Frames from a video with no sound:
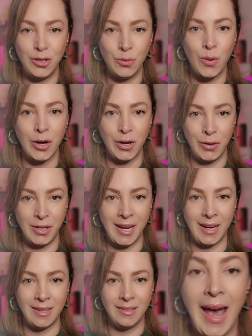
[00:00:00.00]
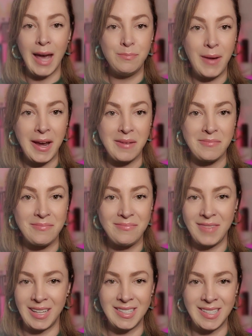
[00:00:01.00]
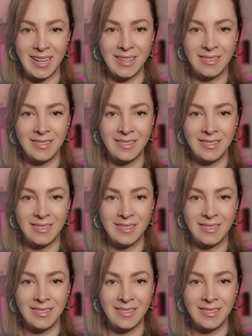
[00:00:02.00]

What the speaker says: you want to create. And bam, that's it.